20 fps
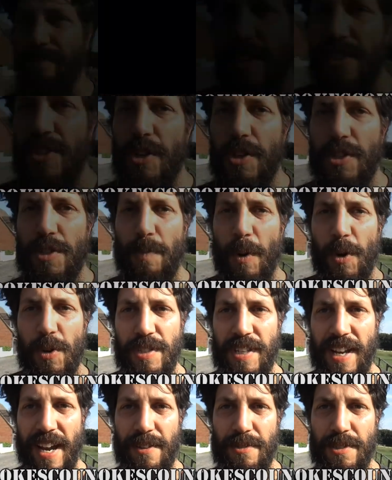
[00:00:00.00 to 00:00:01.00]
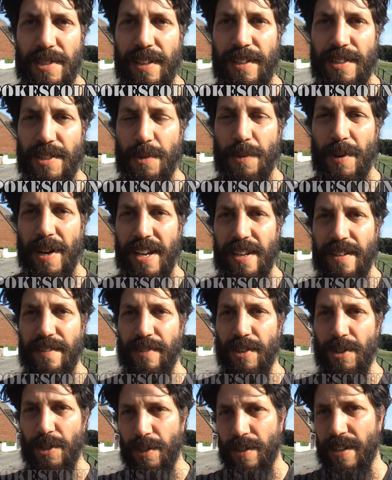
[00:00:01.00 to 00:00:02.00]
So a spokes council is a way of
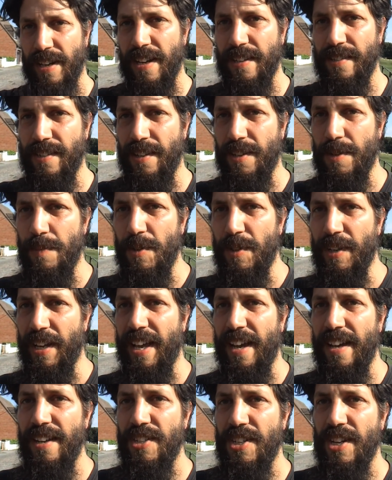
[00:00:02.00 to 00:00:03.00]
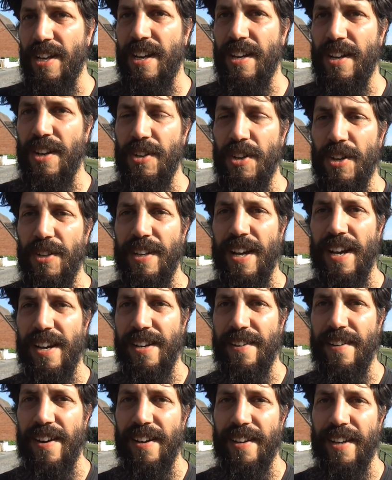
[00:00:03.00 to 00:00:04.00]
organizing communication in a
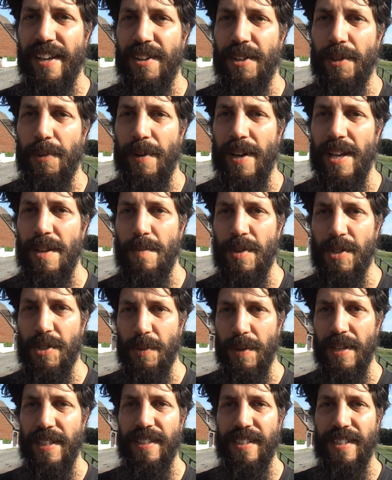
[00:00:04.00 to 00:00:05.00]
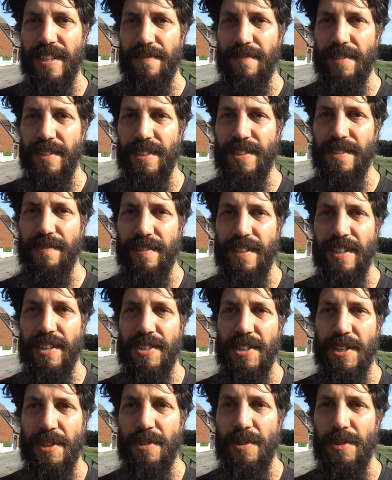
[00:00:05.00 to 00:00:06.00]
non-hierarchical way between the different
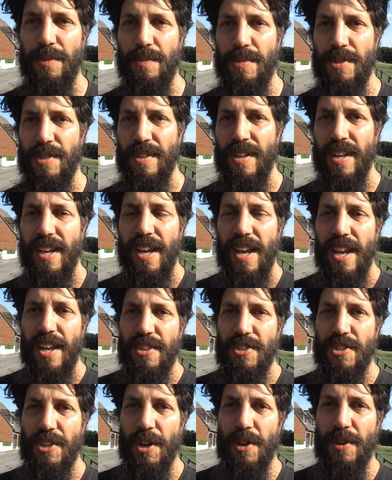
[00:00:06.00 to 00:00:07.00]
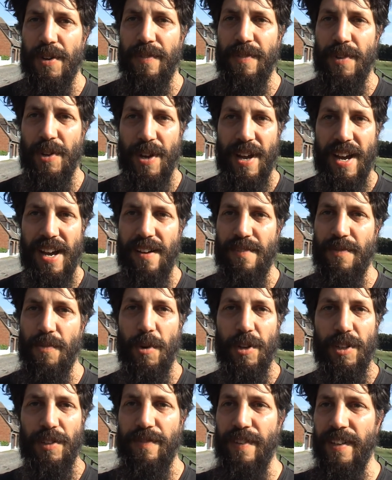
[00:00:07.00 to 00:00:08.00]
affinity groups. So if you have
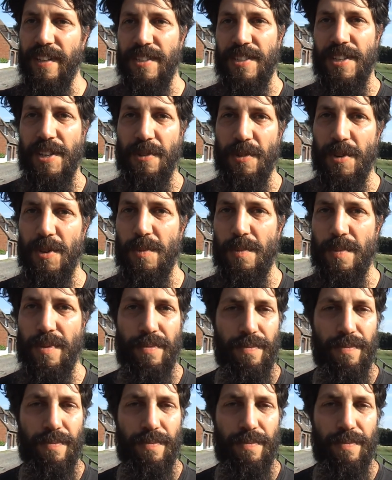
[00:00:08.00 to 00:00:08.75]
one affinity group,